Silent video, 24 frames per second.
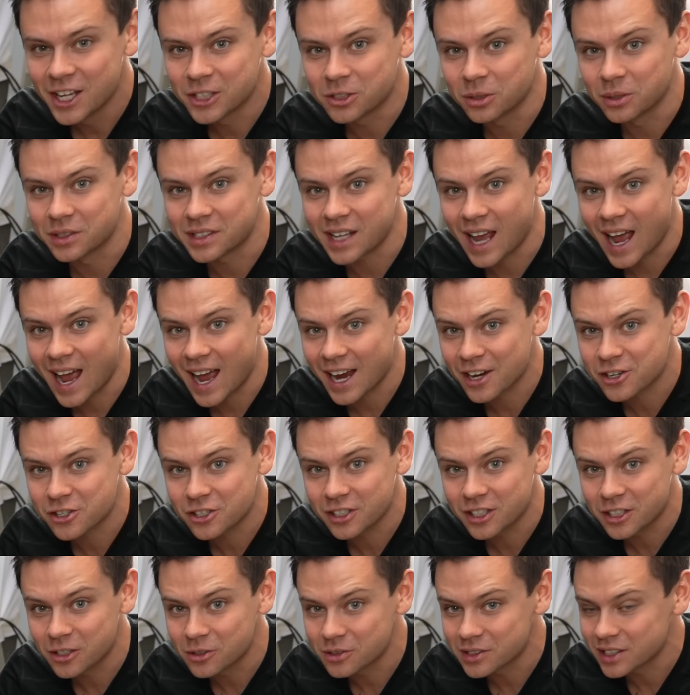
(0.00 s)
So it's
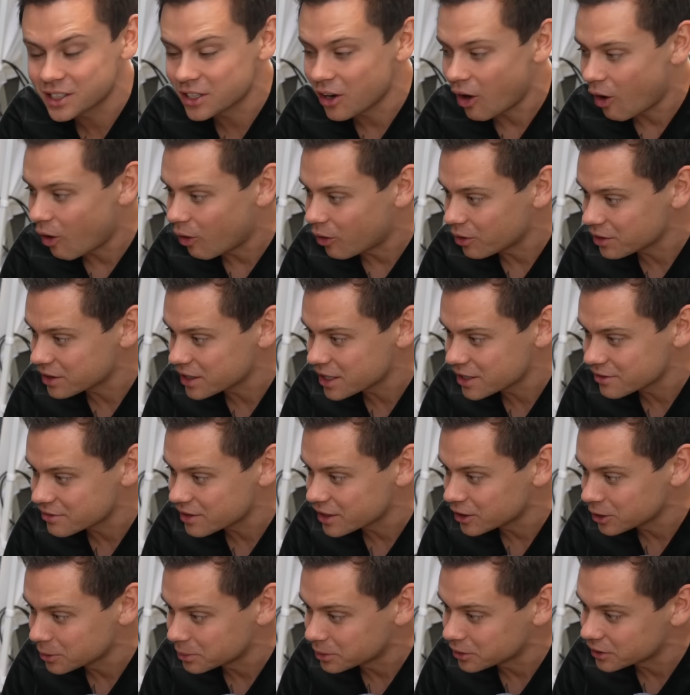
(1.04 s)
actually using all the
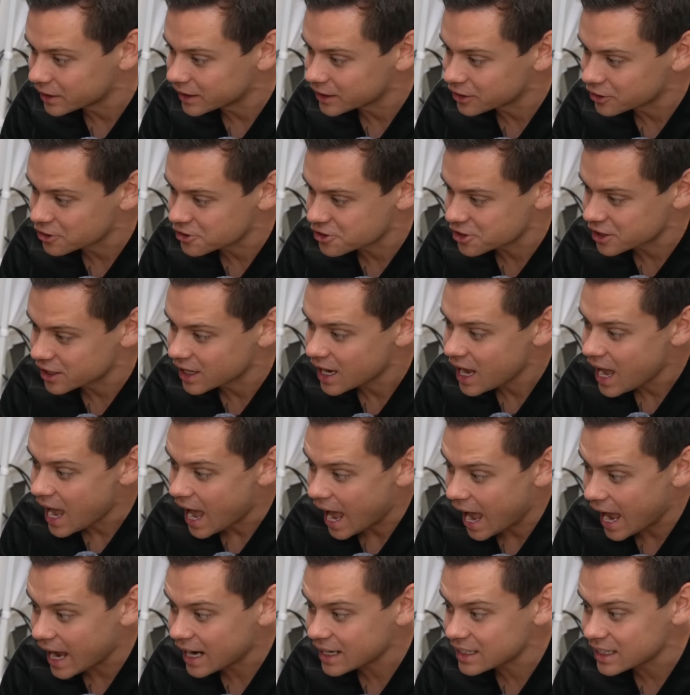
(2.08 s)
available energy,
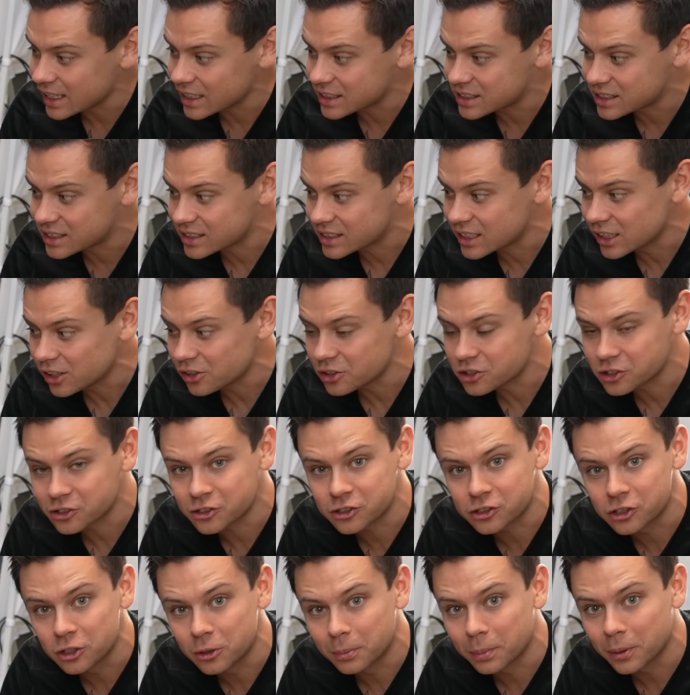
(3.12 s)
and it's still
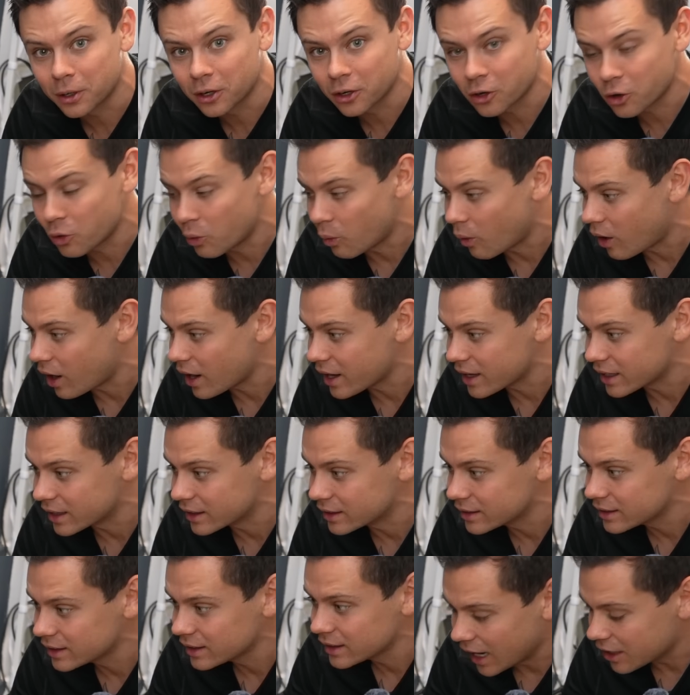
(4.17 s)
super
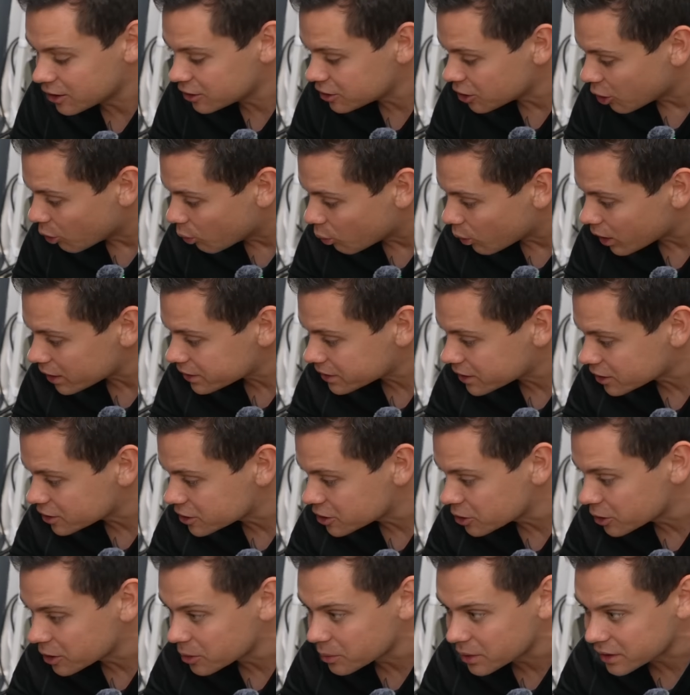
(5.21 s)
quiet. I don't know what they're
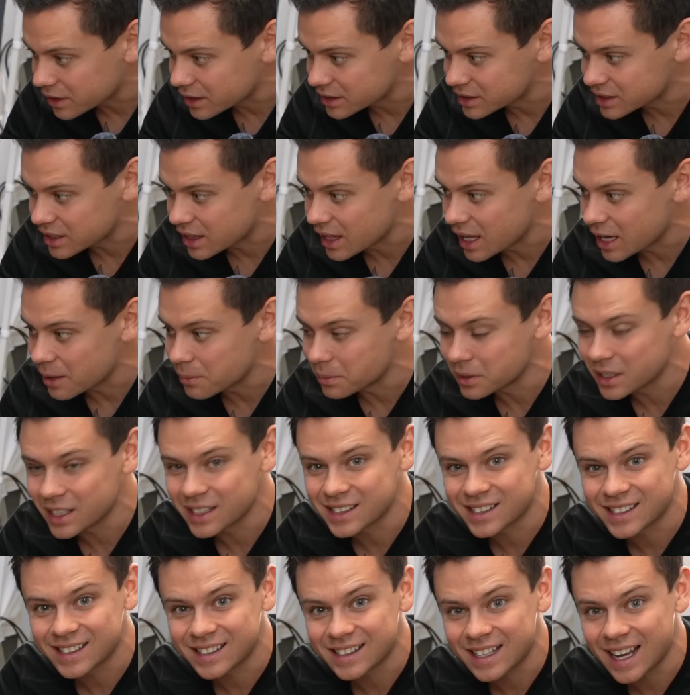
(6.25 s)
doing with this thing, but
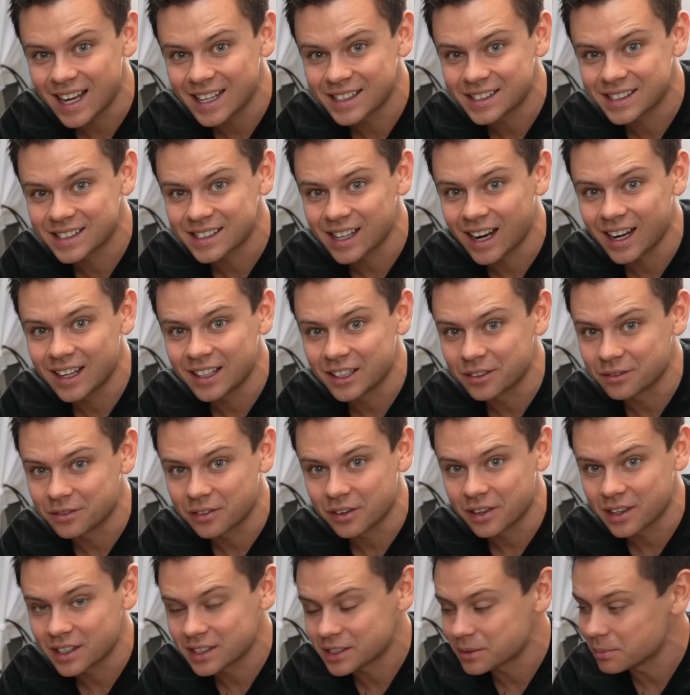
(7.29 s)
it's dead silent
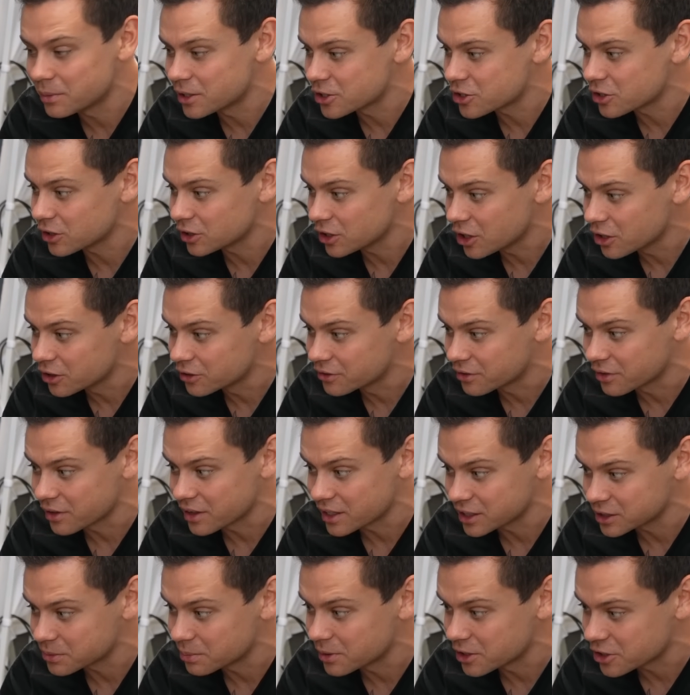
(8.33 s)
for this much load for
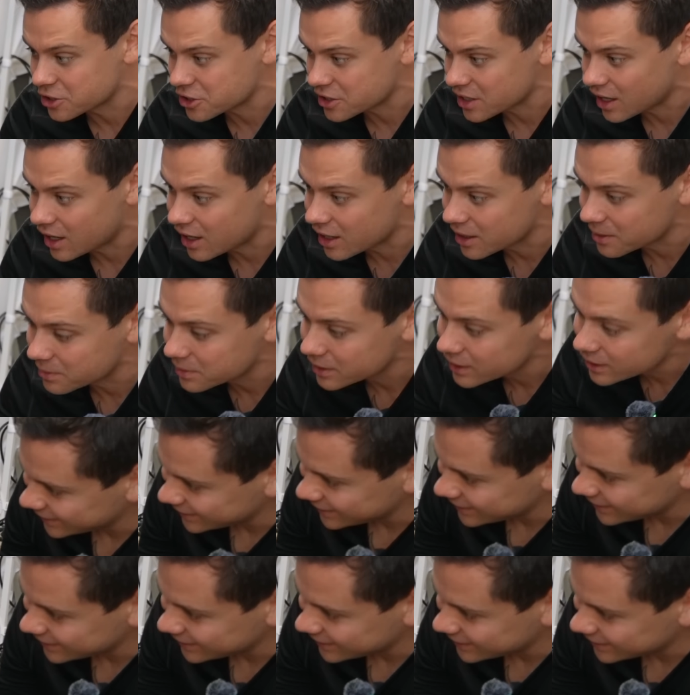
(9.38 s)
this much time.
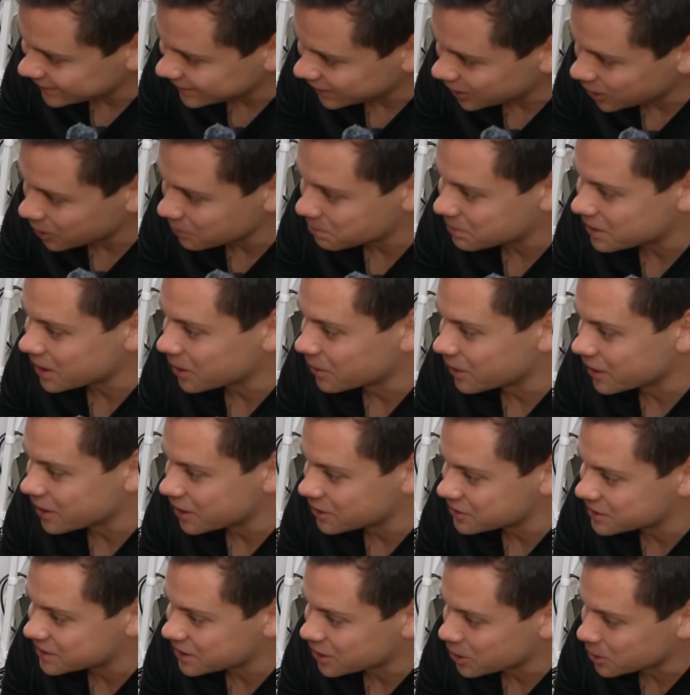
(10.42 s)
Oh, there we
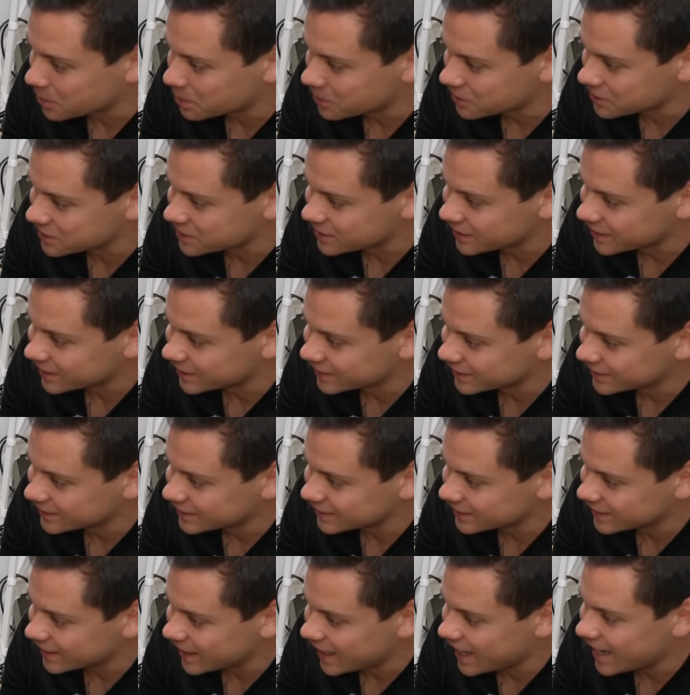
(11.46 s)
go, zero percent.
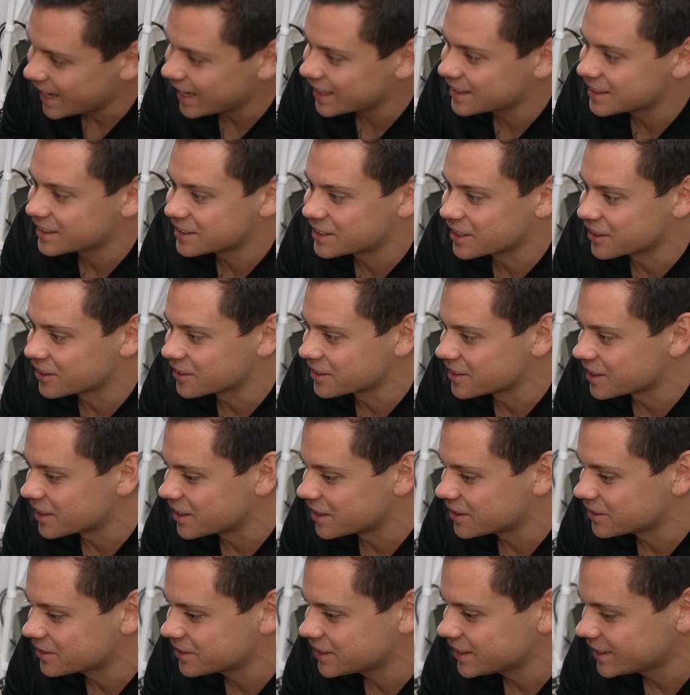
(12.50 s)
And it turned
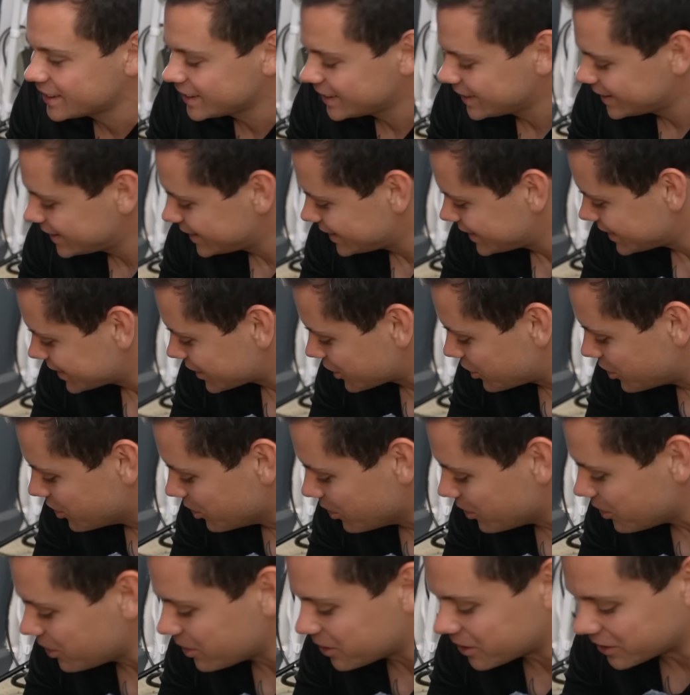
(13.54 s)
off.
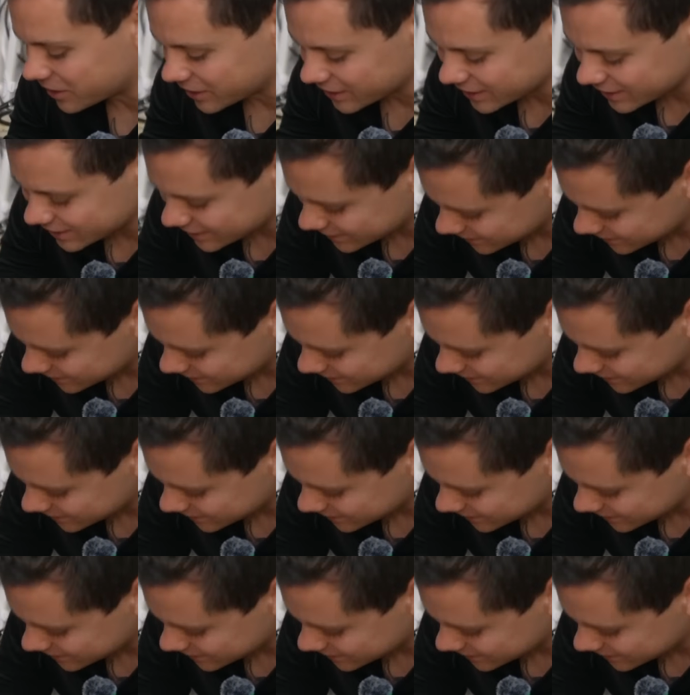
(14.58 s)
Cool.